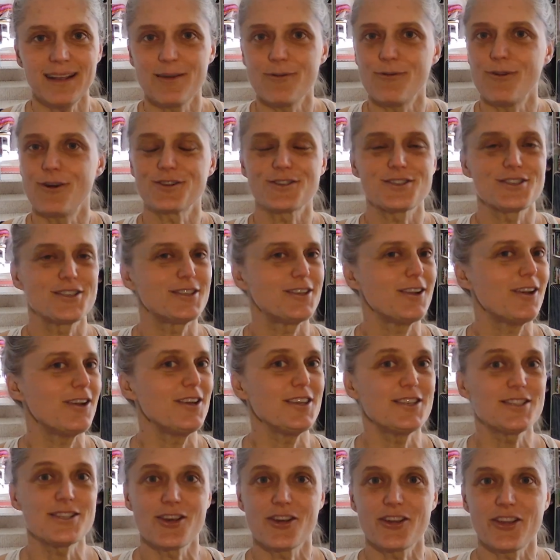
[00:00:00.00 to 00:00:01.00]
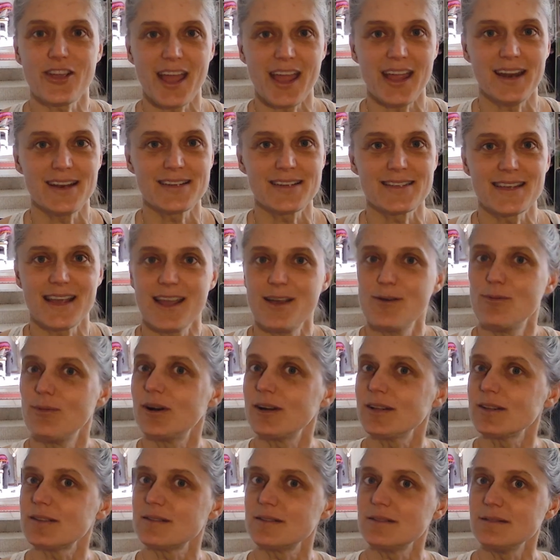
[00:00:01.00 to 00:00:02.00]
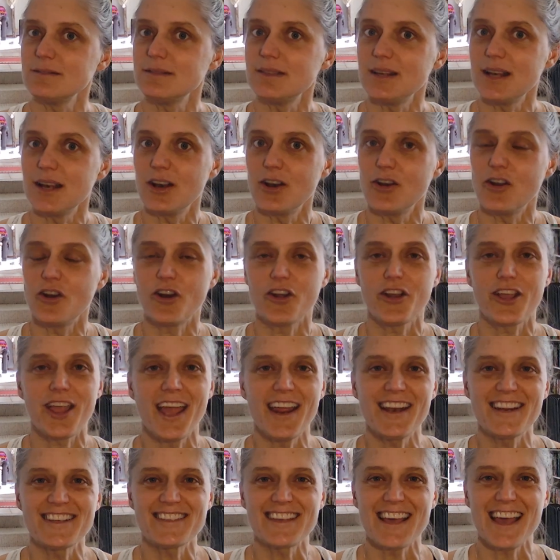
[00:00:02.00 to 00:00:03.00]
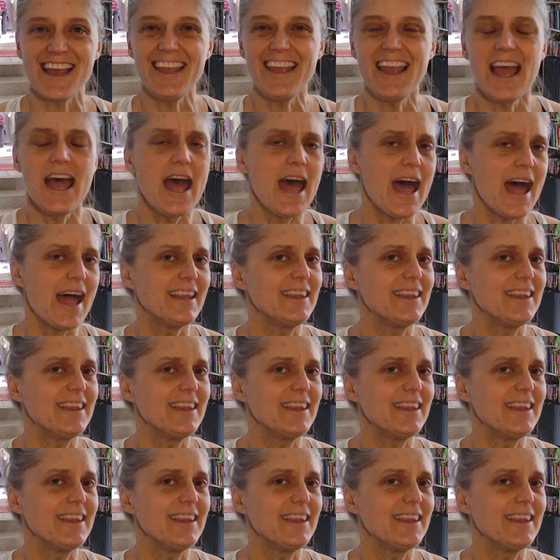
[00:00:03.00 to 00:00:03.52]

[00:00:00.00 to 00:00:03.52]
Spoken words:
and it's okay to say and what it's not okay to say.